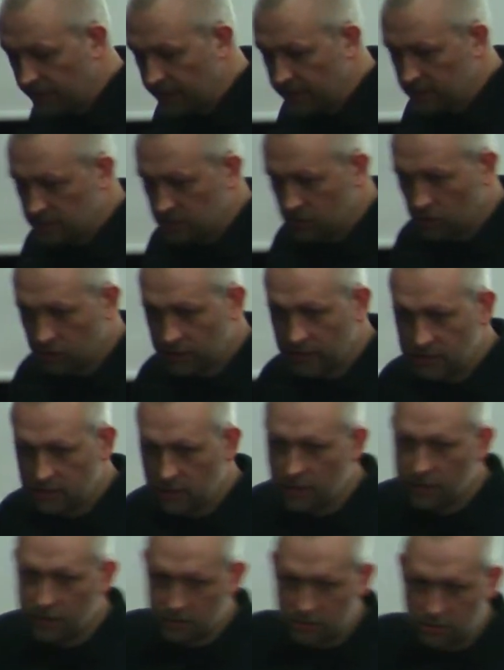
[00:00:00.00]
Beanstalk is
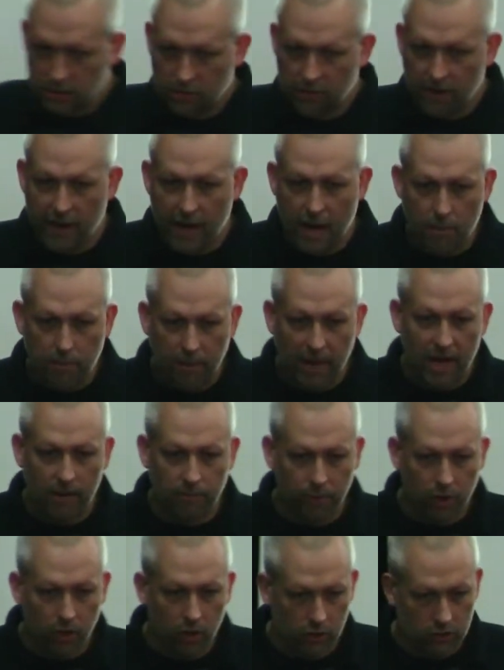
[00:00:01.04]
that it doesn't create a
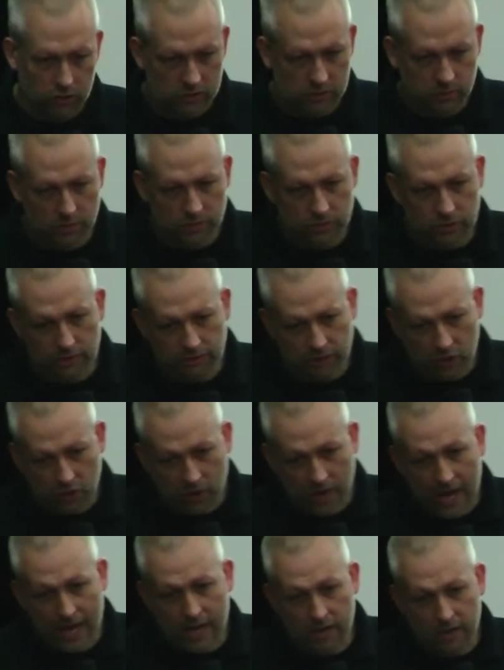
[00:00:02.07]
black box. Once you've
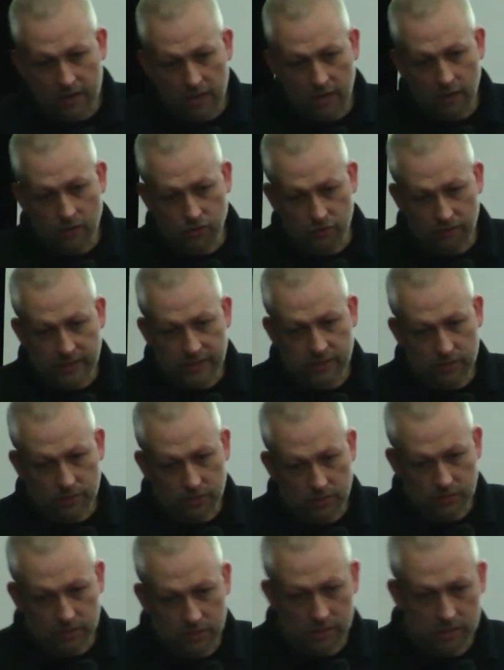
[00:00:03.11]
created those
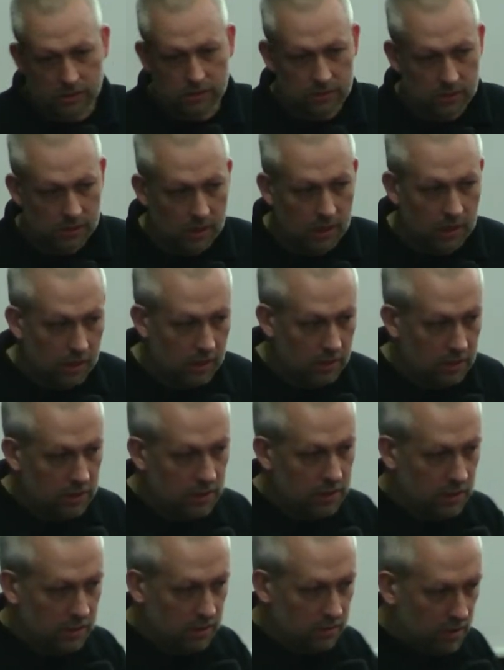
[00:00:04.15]
resources, you
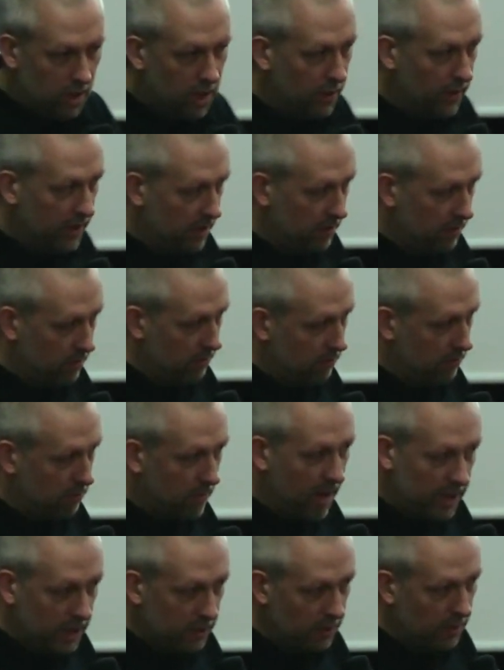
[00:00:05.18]
can go in
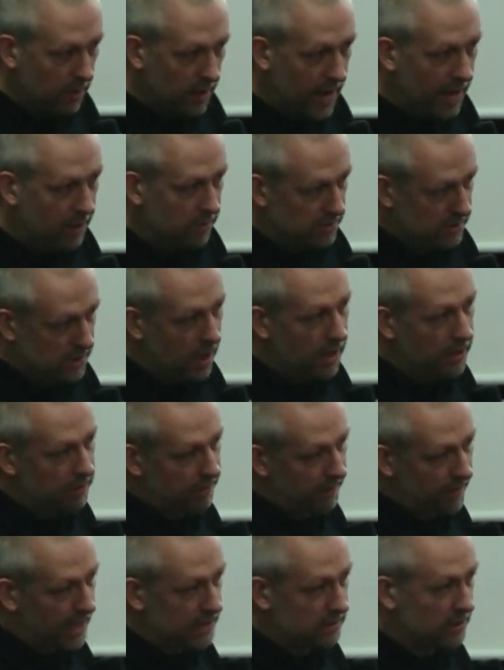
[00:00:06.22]
manually outside
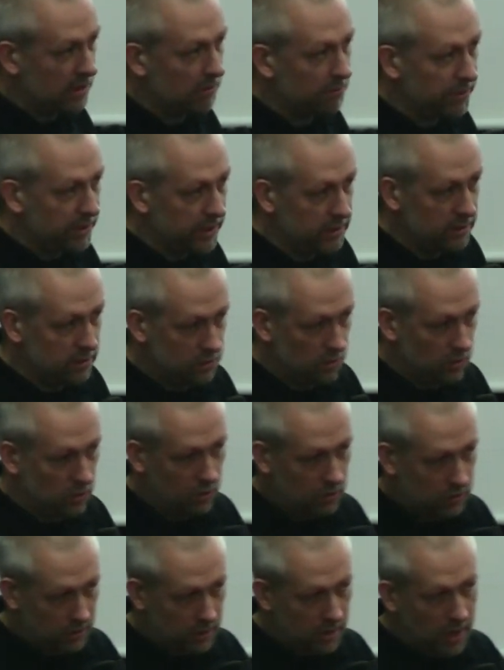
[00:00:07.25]
of Elastic
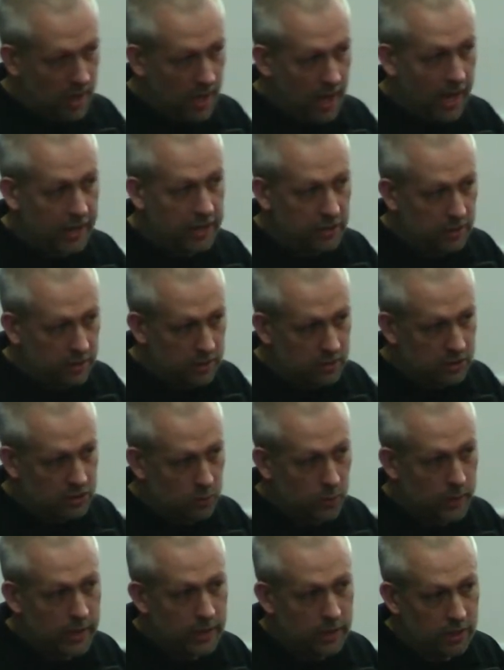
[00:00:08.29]
Beanstalk and you can
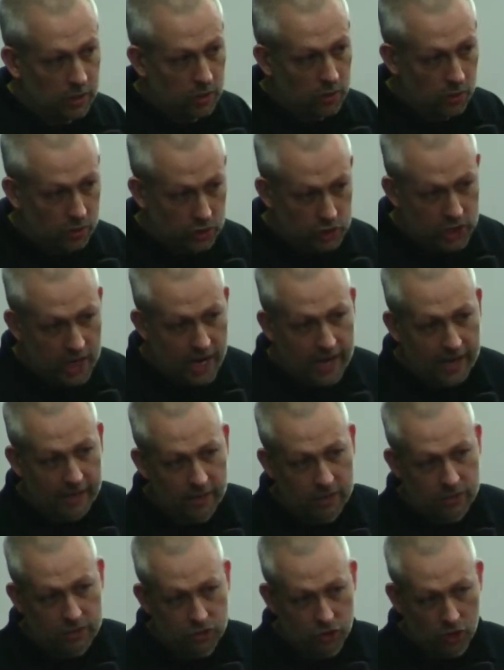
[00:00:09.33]
tweak or
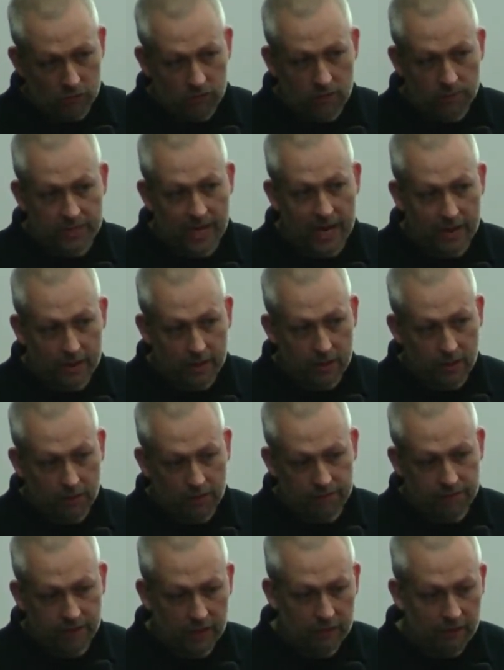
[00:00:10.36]
change or update the
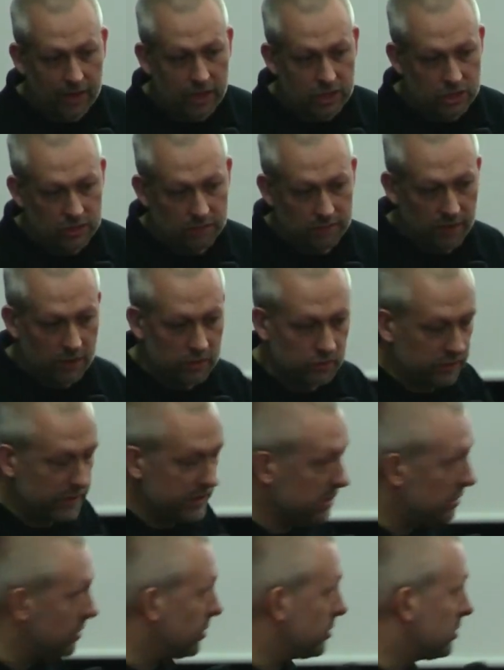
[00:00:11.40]
configuration of those
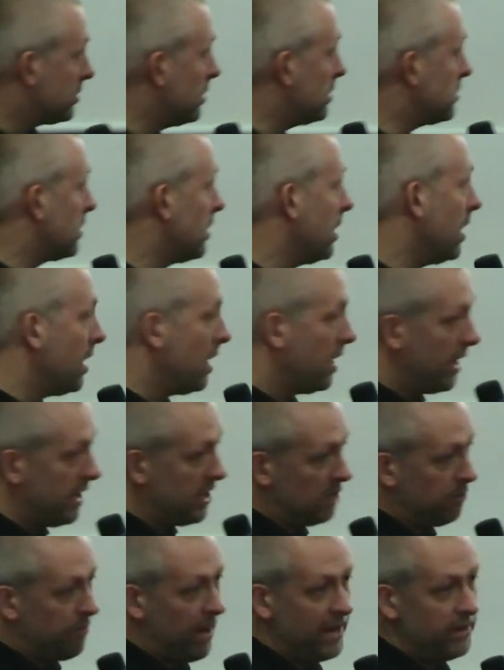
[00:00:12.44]
resources
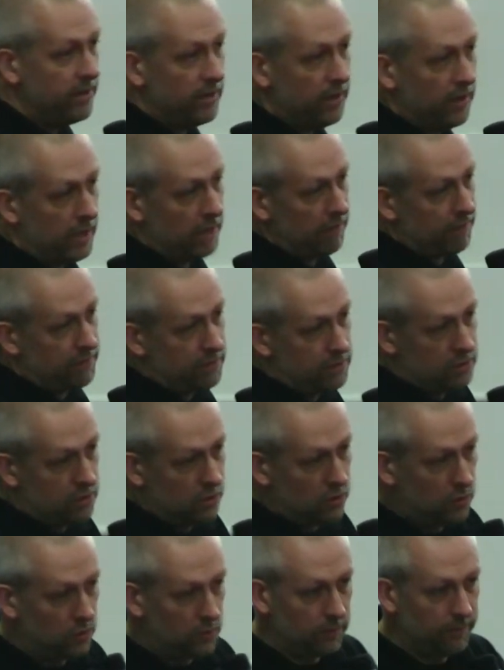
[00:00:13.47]
independently of the
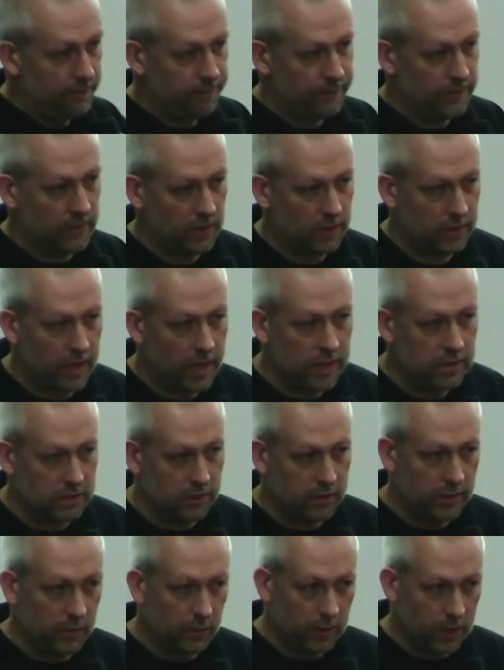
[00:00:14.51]
tool. Okay,
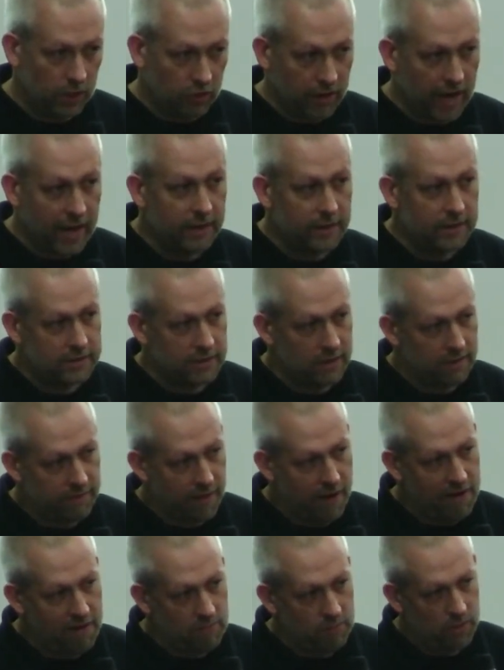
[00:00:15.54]
so it will create this
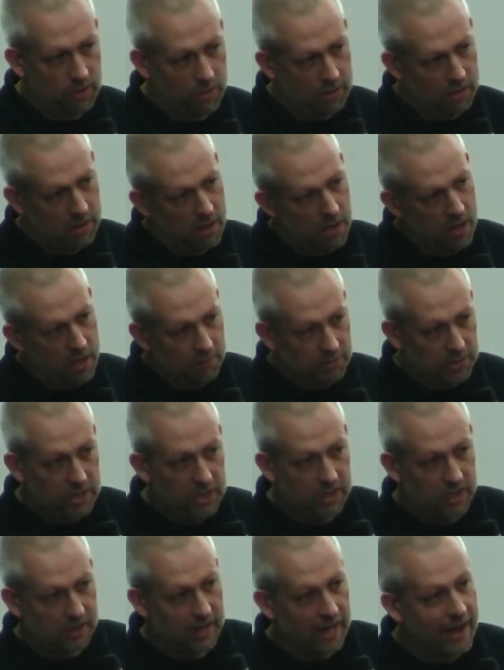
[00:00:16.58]
environment, but
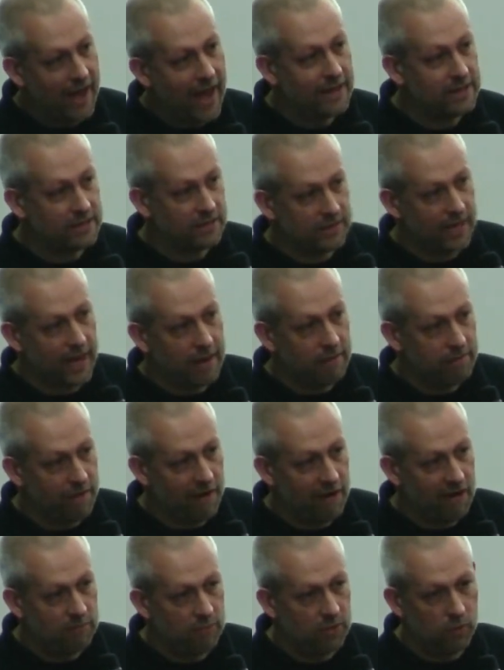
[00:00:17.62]
you can then enter that
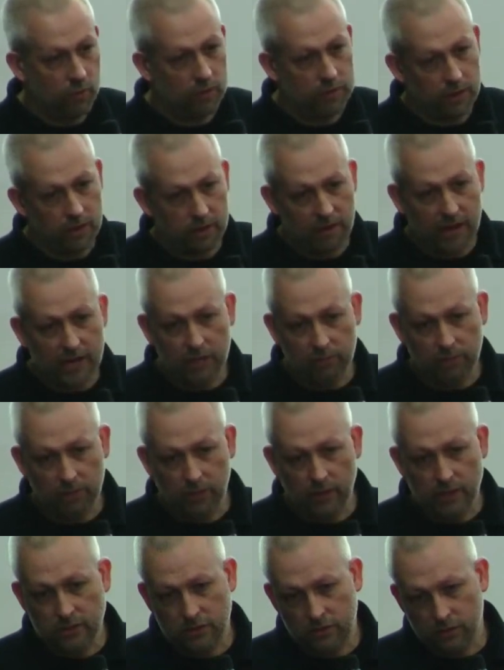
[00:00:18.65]
environment with other
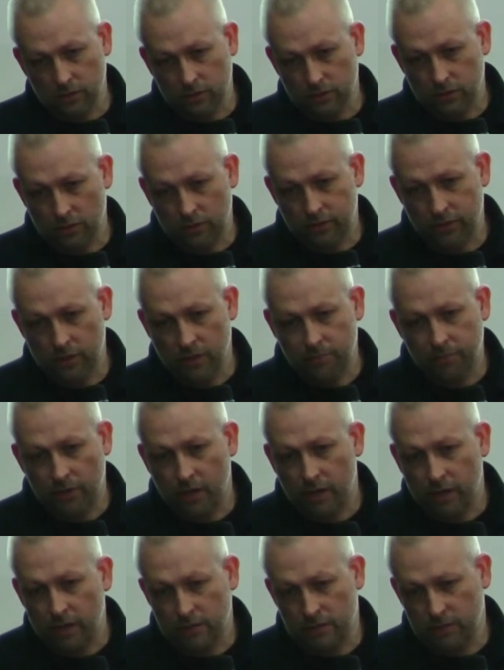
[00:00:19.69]
AWS tools or
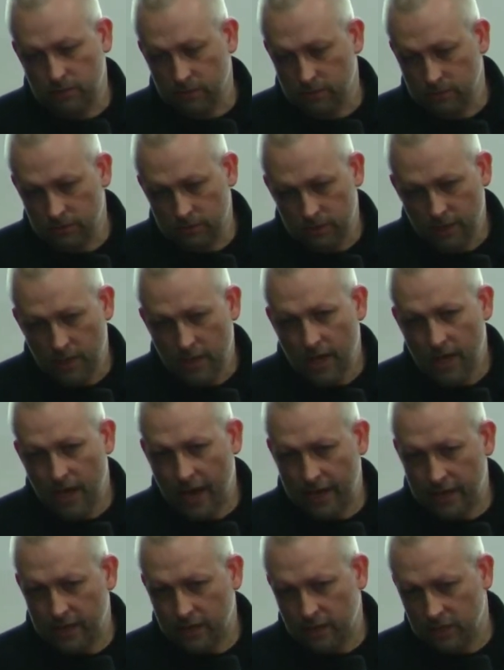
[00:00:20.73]
third-party tools,
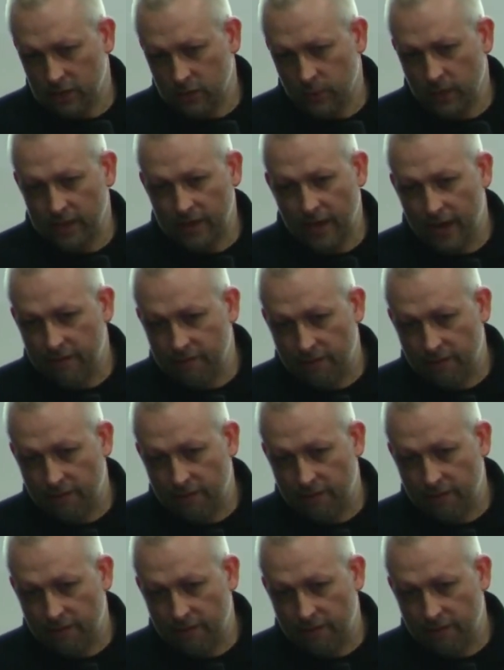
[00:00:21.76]
and you can tweak that